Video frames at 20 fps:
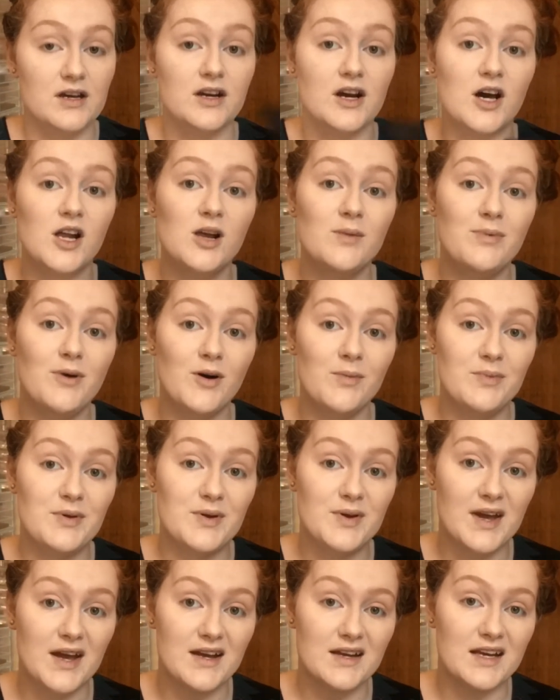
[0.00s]
Colourpop you
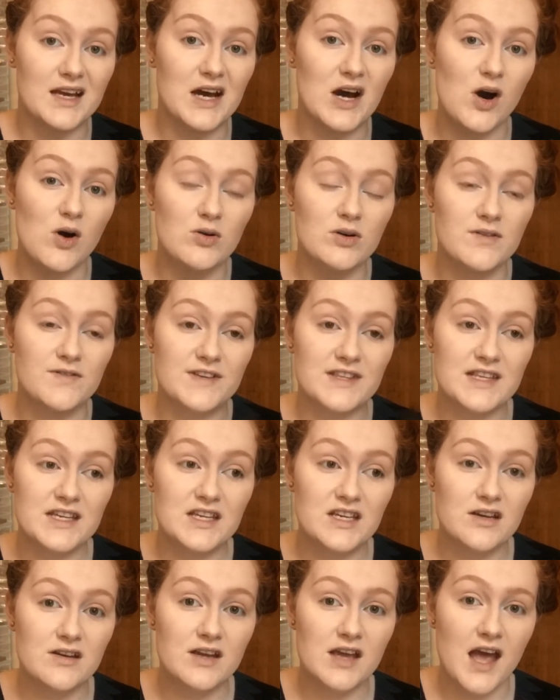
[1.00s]
can get hold of in
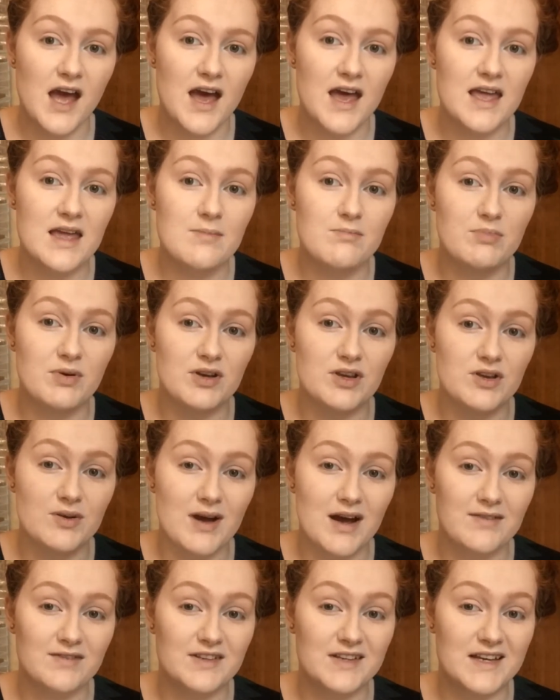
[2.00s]
the UK, but you
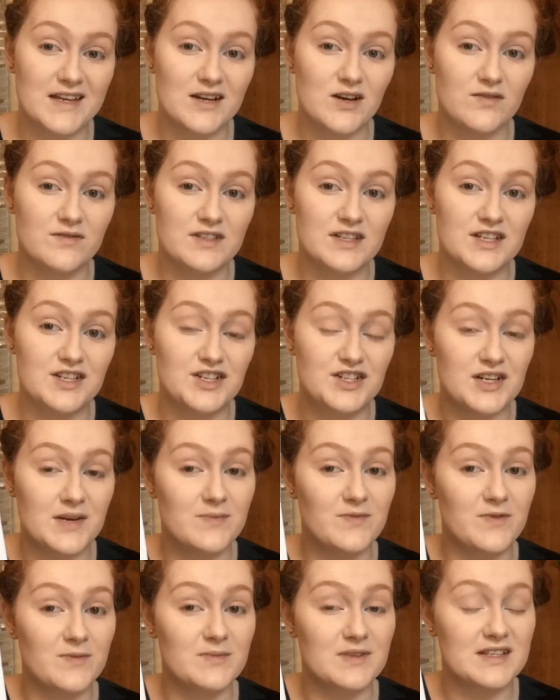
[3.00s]
have to get it obviously
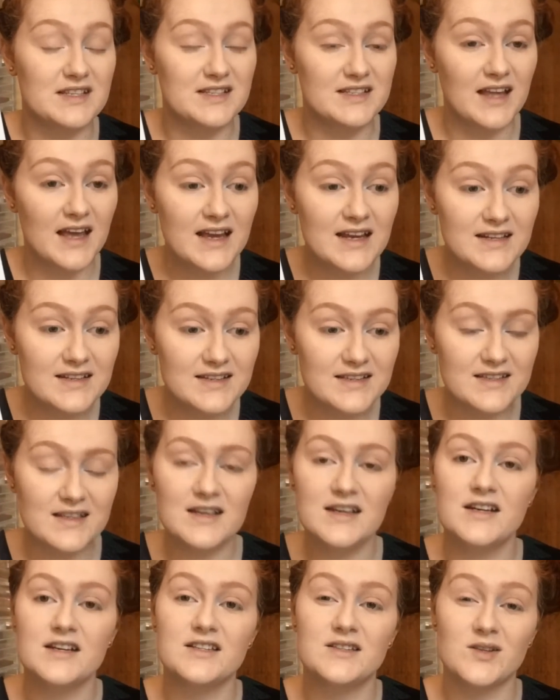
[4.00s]
shipped from the States,
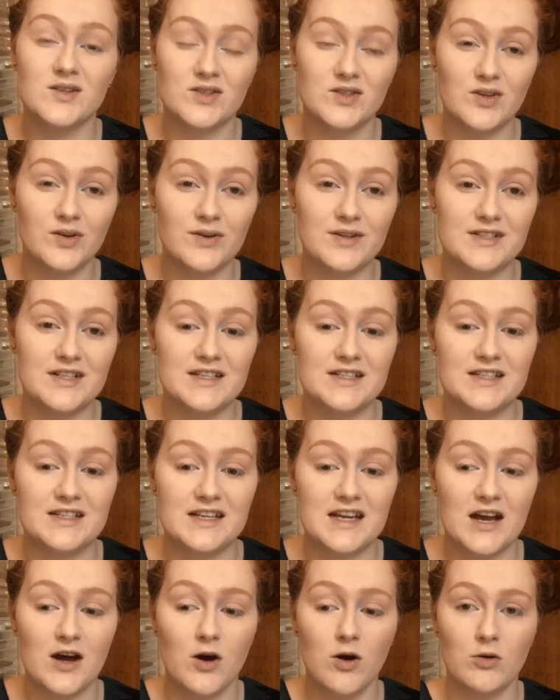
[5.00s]
so it's not as easy to
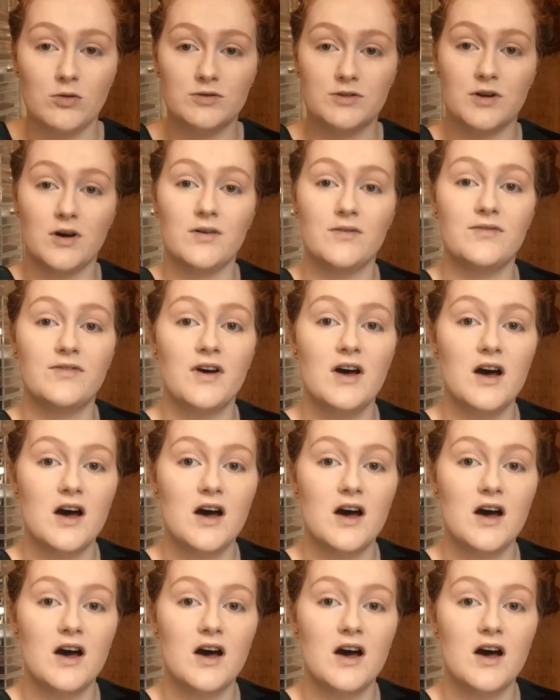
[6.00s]
get hold of.